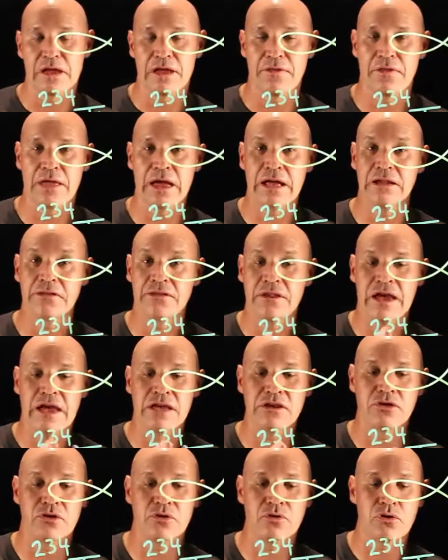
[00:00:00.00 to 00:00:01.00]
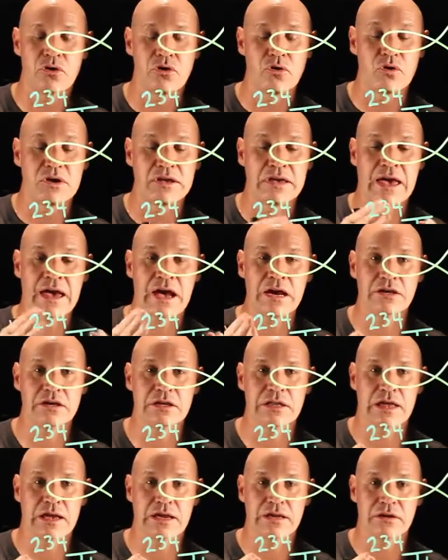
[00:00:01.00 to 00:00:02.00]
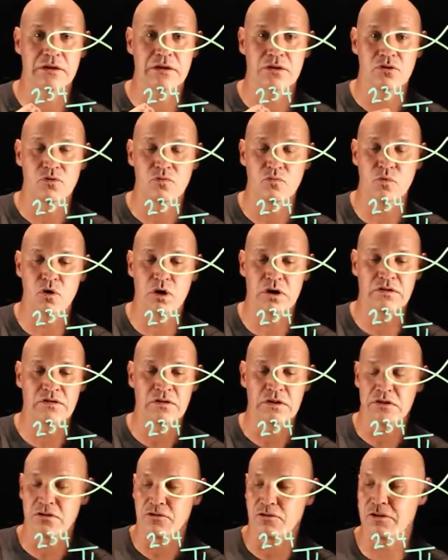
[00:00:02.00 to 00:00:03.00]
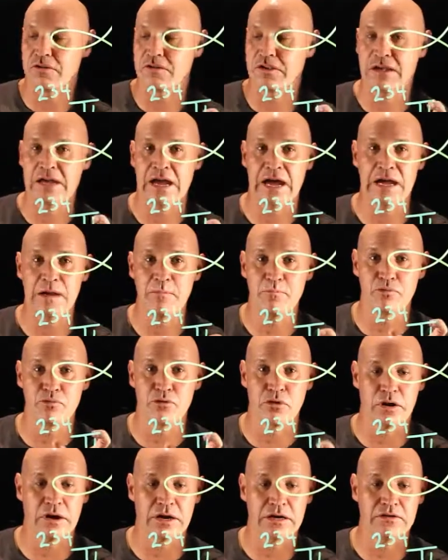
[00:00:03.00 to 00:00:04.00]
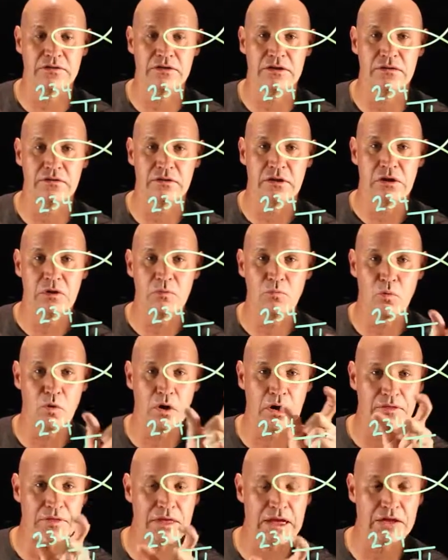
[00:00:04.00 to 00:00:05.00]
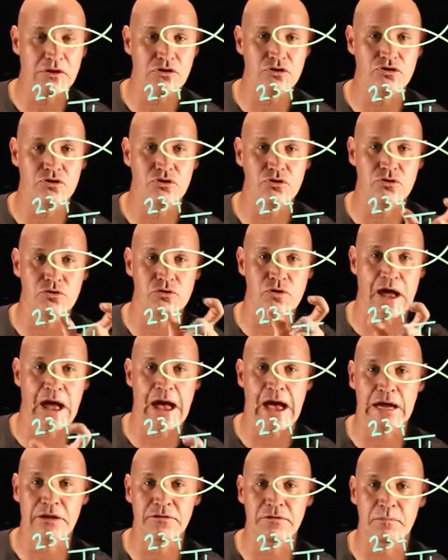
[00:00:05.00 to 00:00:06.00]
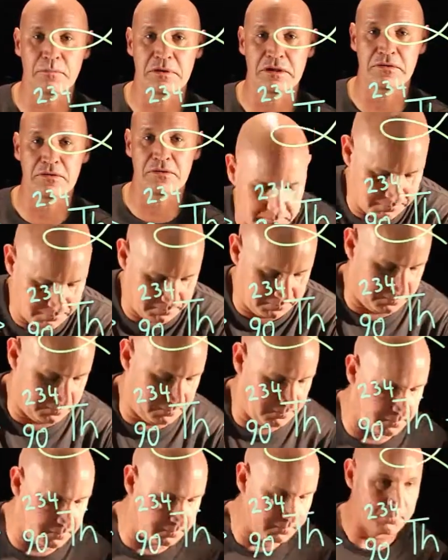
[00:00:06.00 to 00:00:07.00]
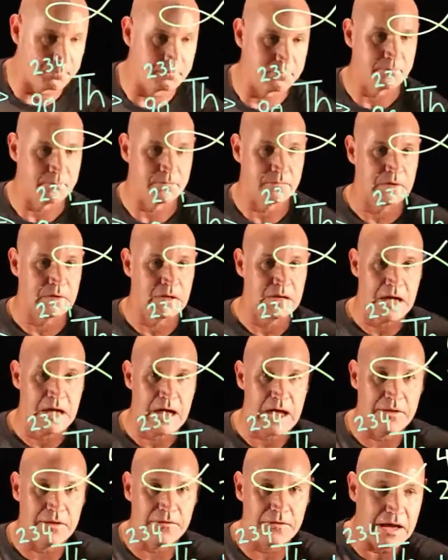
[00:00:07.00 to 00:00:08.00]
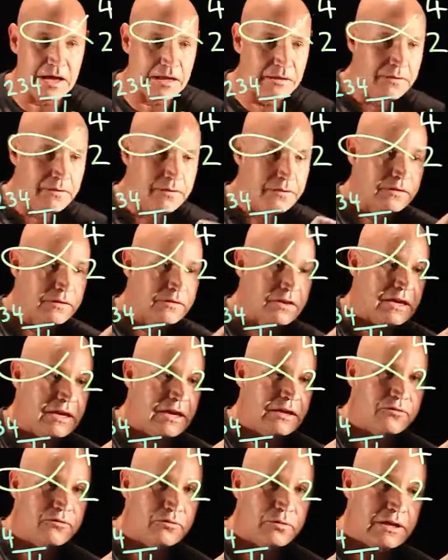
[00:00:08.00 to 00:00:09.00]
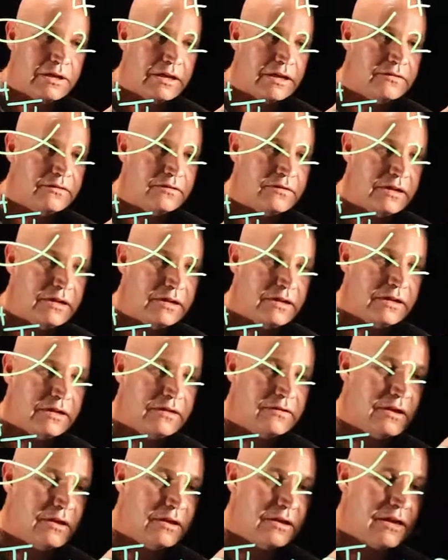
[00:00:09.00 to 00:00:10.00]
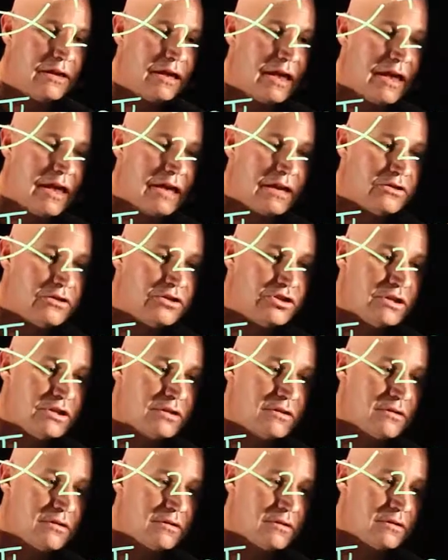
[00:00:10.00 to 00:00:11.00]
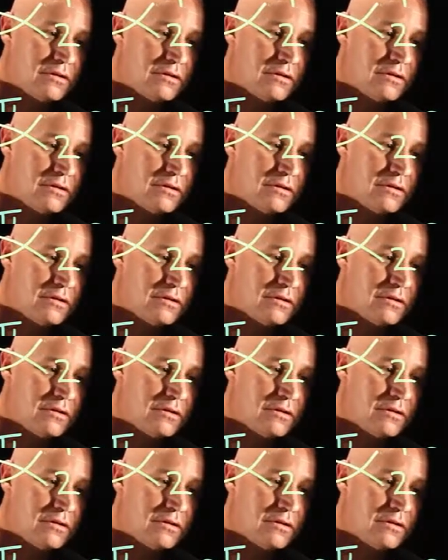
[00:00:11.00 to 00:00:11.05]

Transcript: And that is how you calculate what the decay product is, what that new atom is. And the other thing that gets released is energy.